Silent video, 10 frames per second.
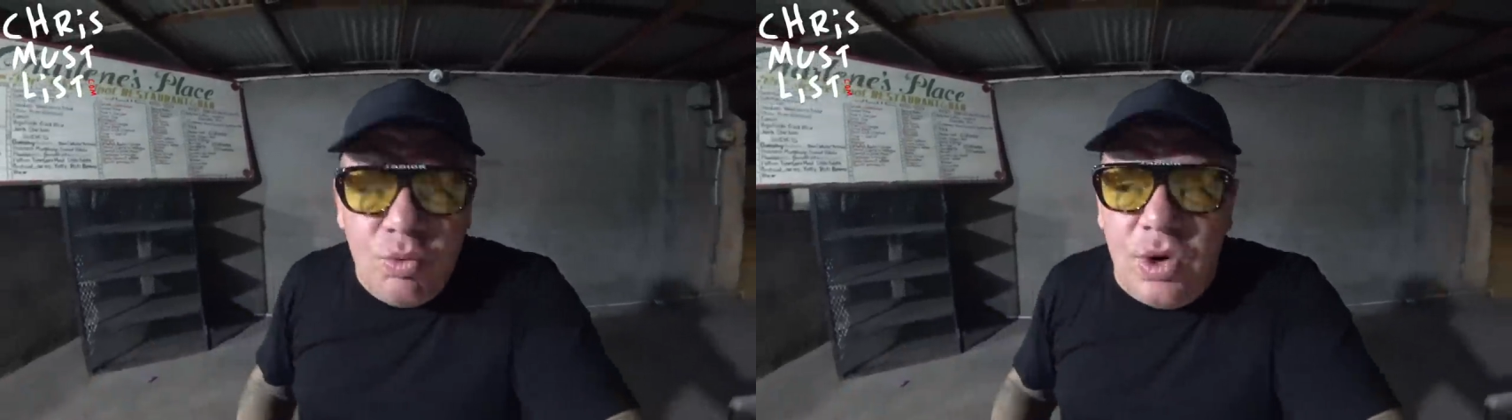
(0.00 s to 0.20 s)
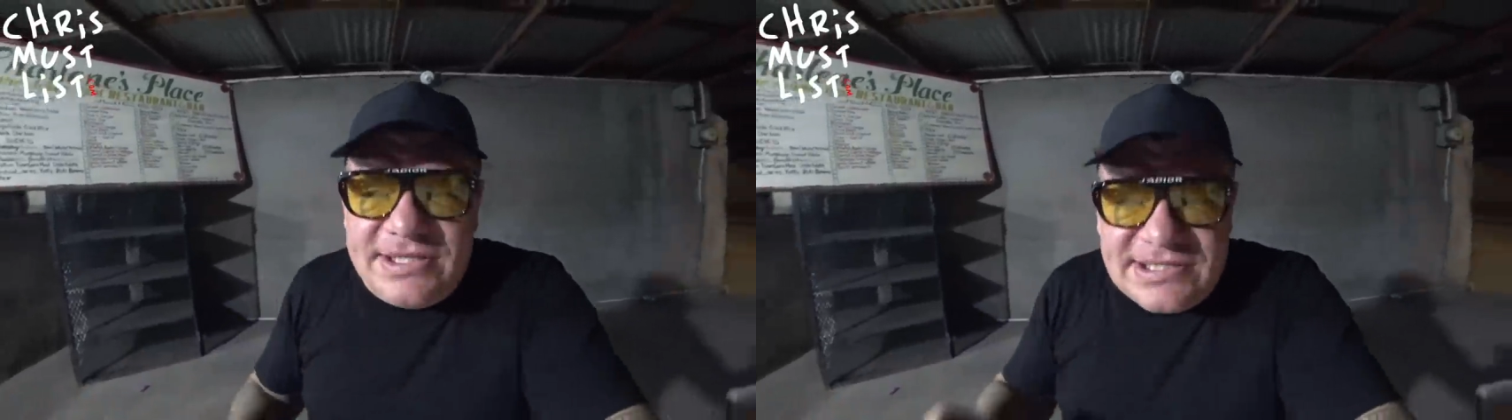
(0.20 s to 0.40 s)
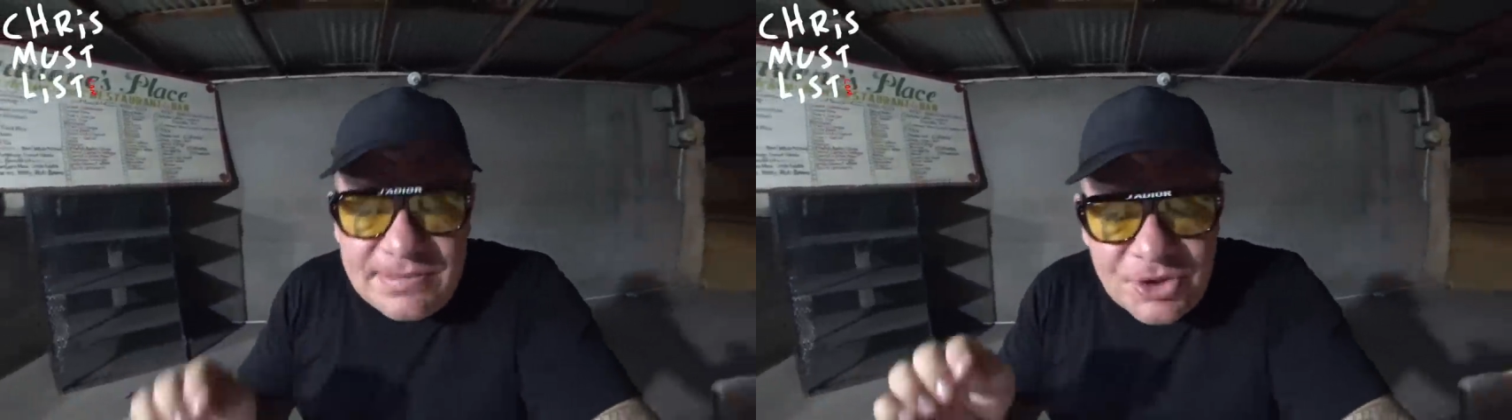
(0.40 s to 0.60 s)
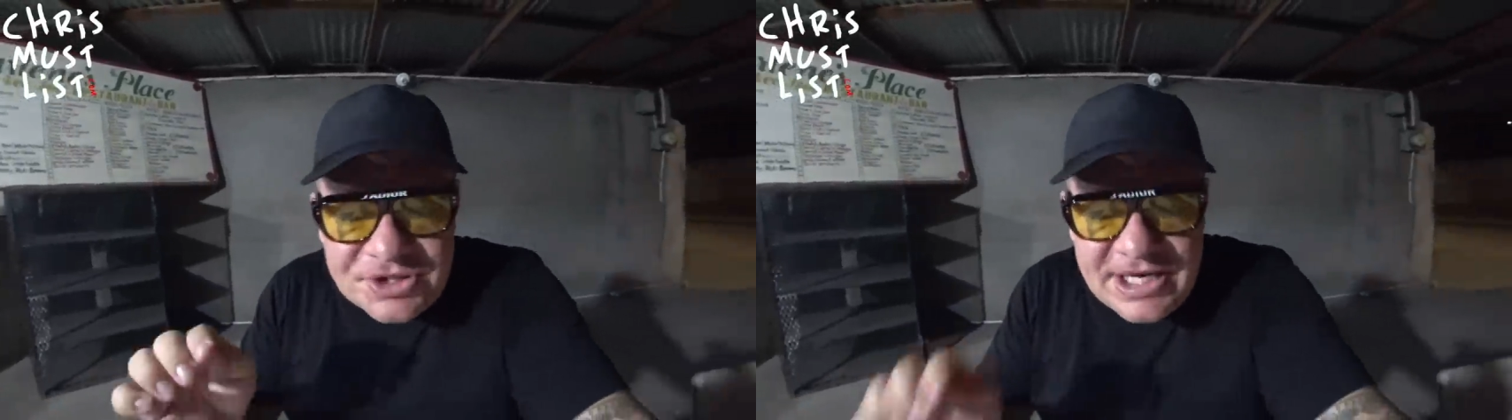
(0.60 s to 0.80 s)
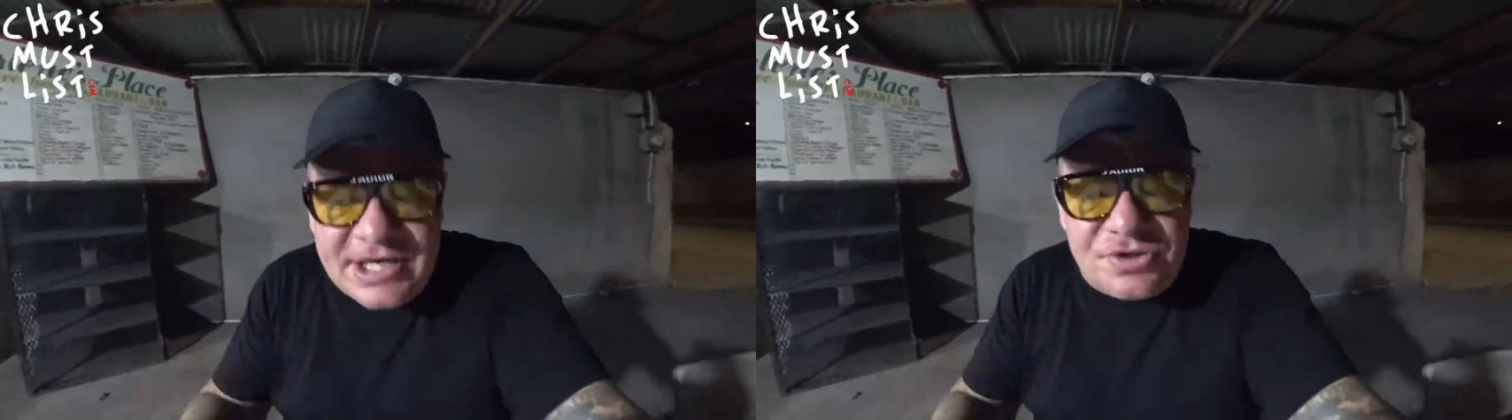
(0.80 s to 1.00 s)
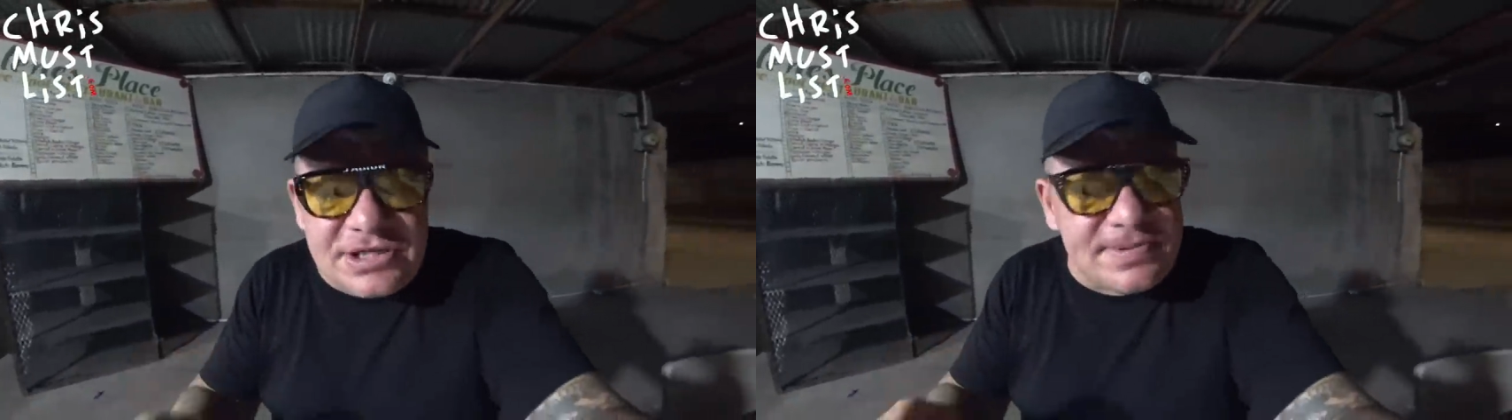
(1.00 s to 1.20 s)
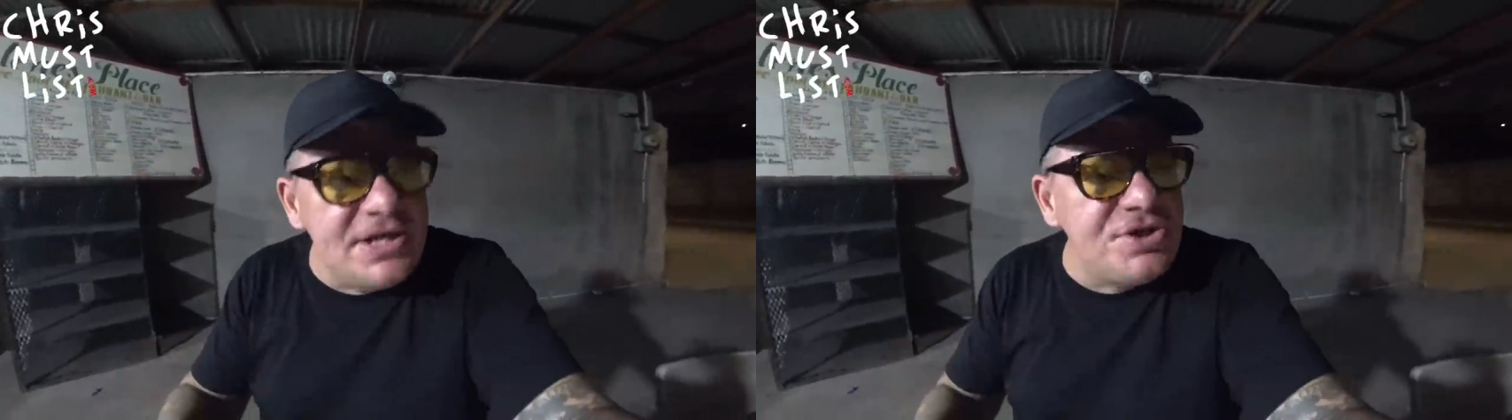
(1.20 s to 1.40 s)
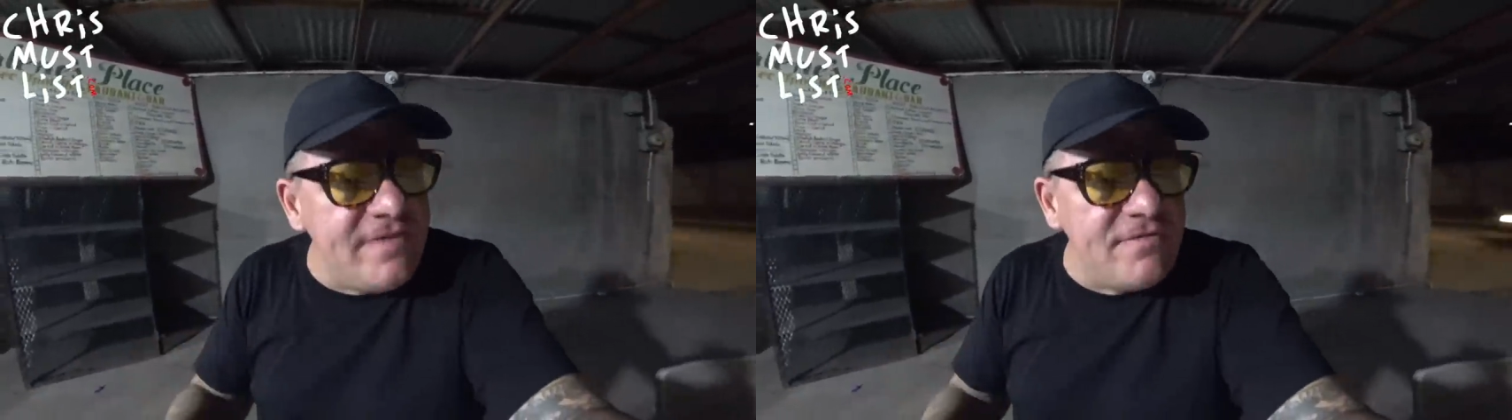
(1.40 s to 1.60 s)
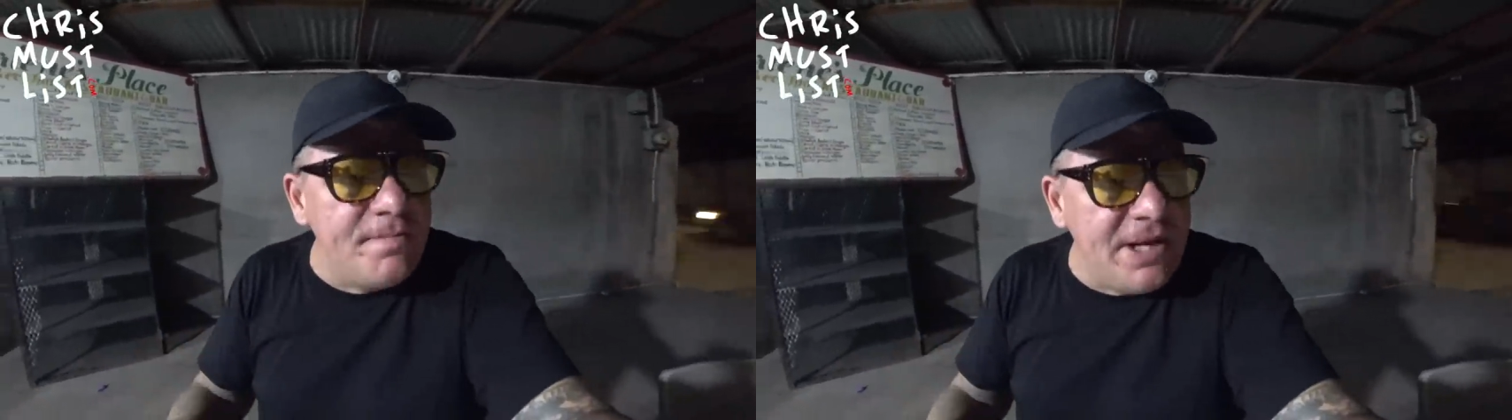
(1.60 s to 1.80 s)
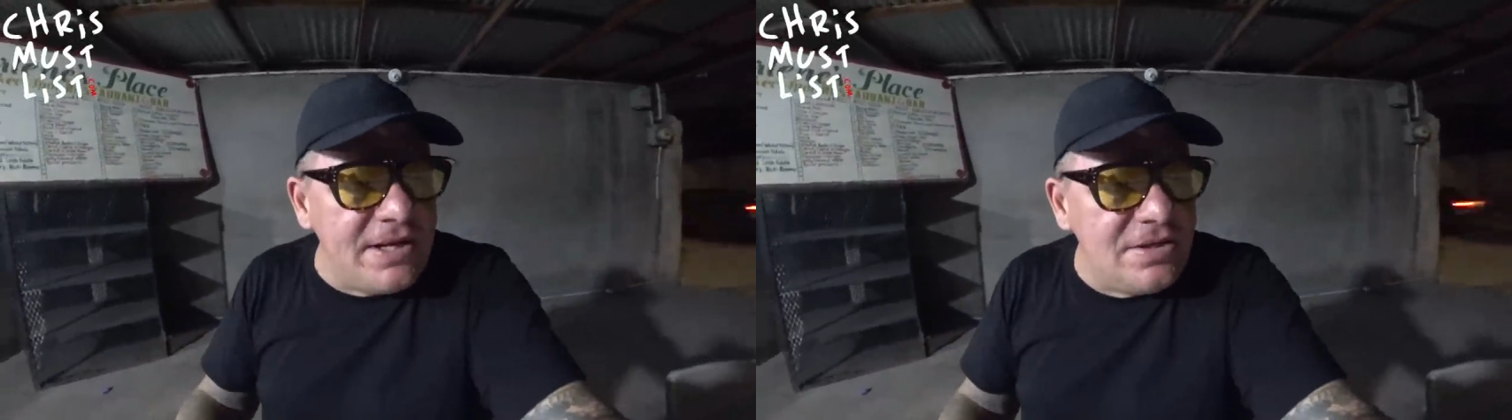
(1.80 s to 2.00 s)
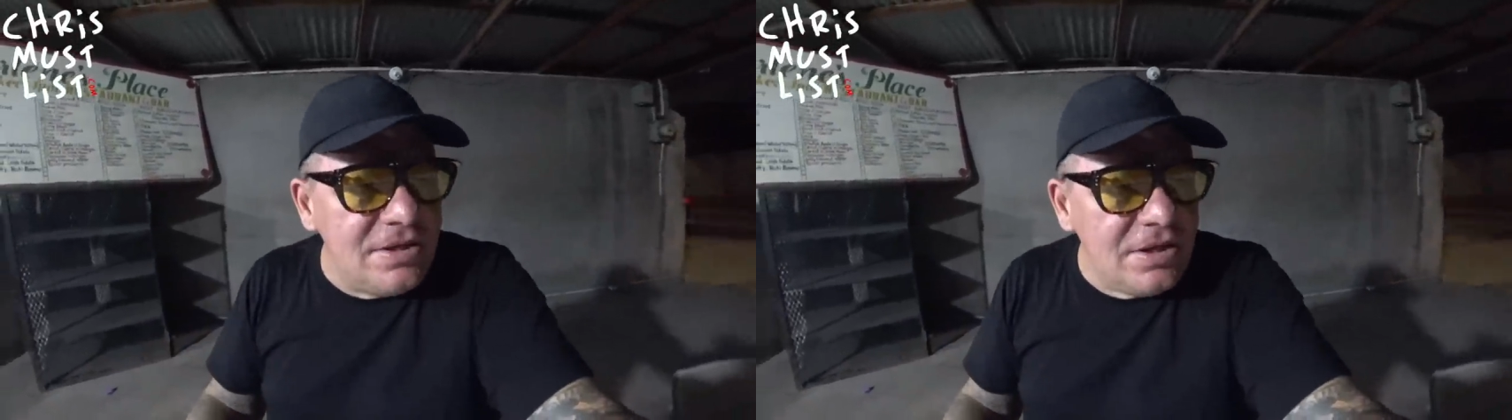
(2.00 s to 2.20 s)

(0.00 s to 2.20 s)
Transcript: What's the most dangerous place you've ever been?